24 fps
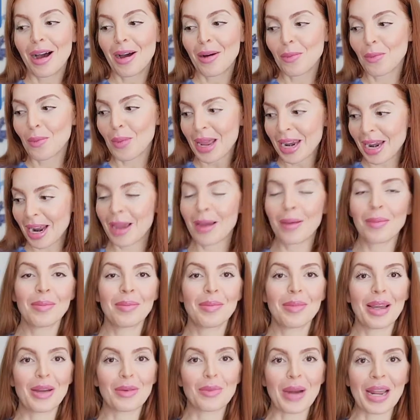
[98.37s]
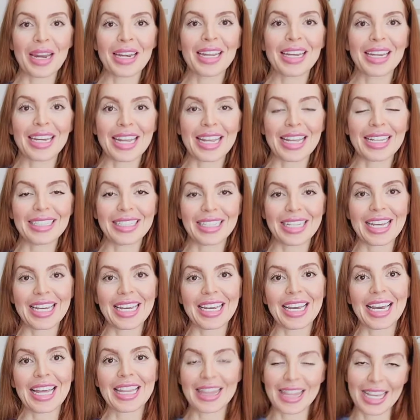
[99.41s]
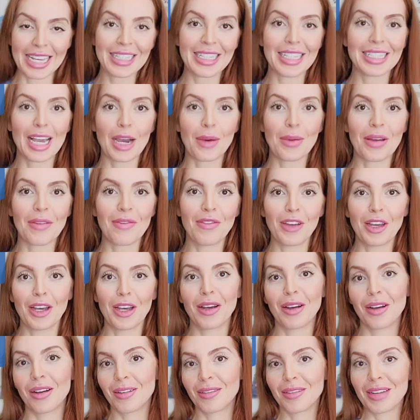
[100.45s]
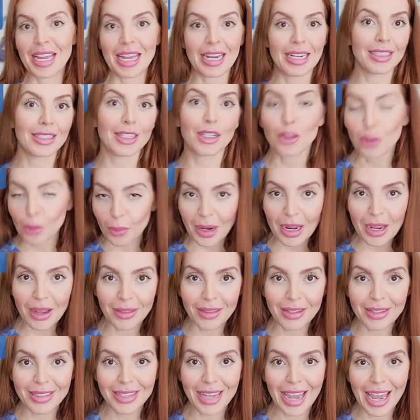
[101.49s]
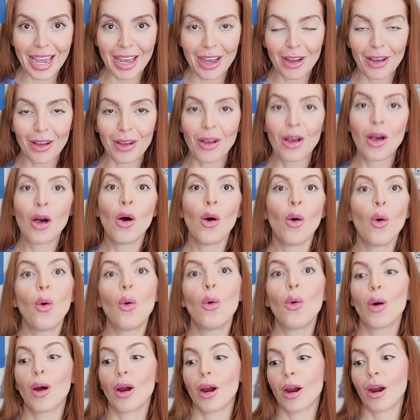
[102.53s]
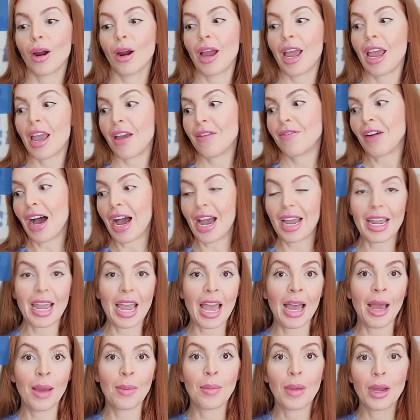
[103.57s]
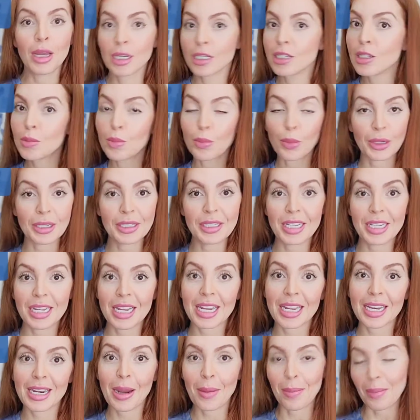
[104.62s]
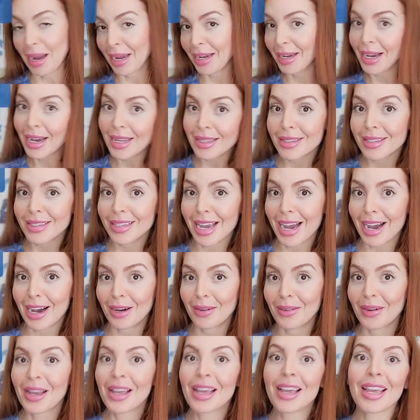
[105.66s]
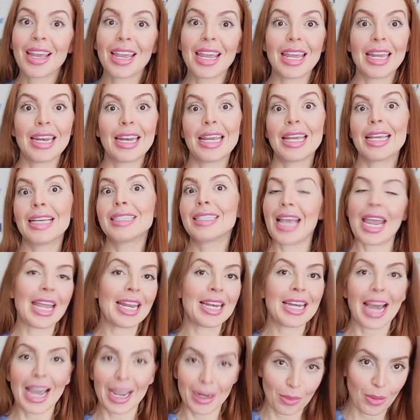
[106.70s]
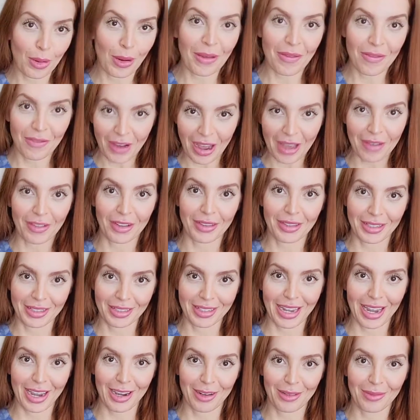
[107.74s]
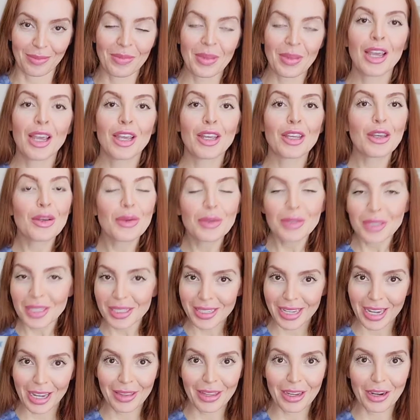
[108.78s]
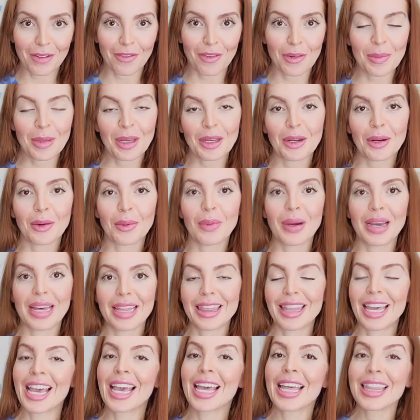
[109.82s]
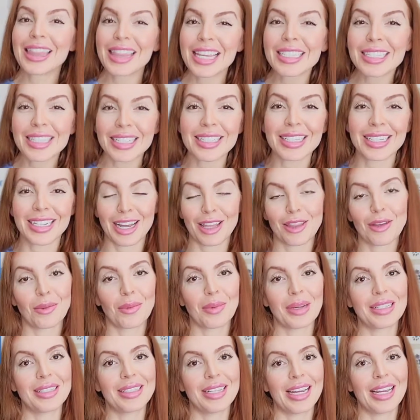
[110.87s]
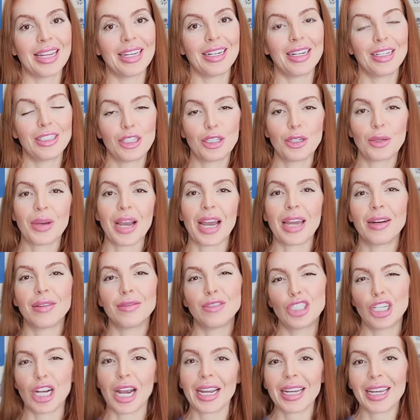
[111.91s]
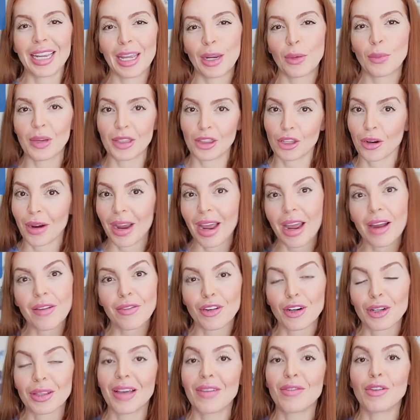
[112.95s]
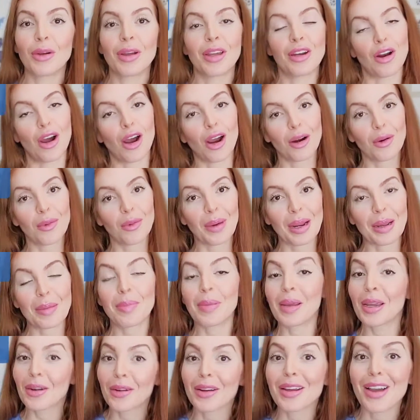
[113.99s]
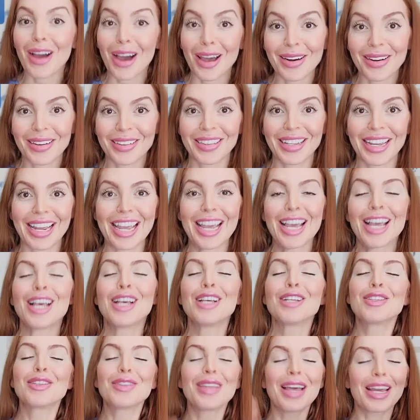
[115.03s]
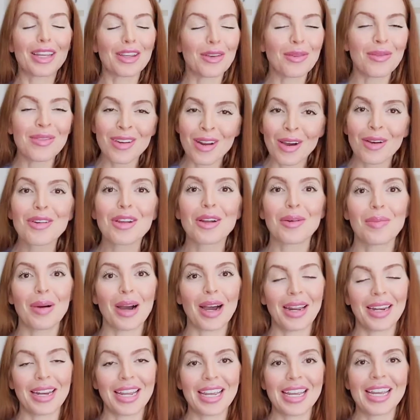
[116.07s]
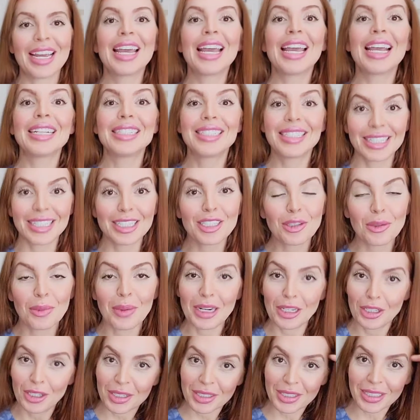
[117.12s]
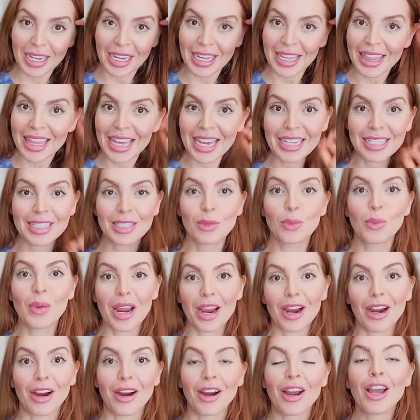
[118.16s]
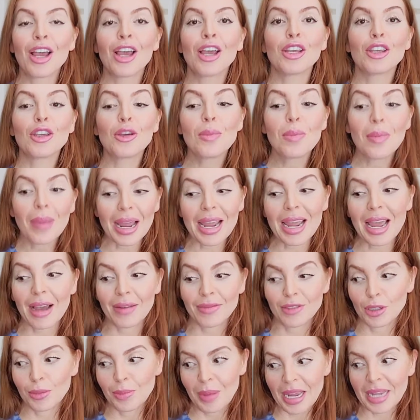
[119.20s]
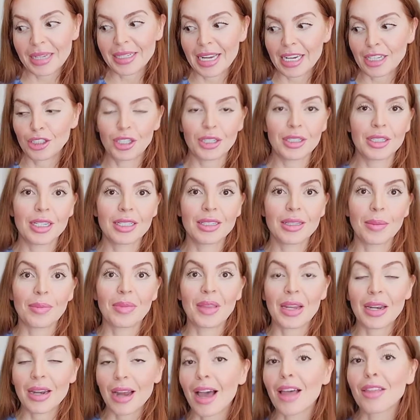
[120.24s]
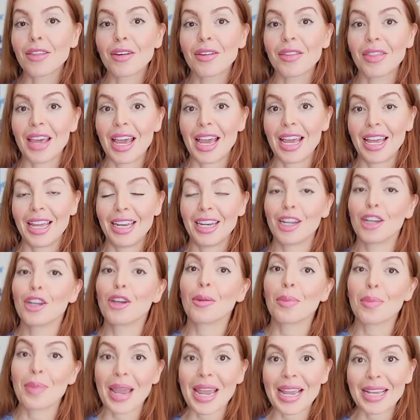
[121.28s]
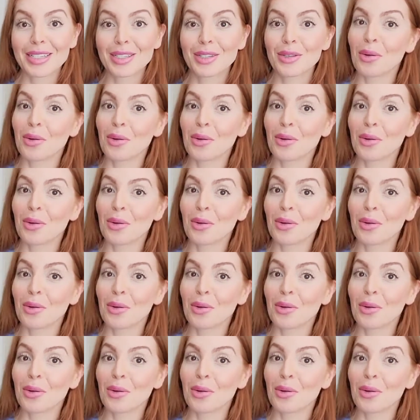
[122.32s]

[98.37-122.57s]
When I am running easy, this is how I feel. It is a 3 on the scale. Or if I am sprinting my guts out, it is a 9.5 on the scale. Use a scale that you're familiar with. This is another reason to kind of check in with your effort level and heart rate periodically so that you know your body in situations like this where you might have to pay attention to something other than your pace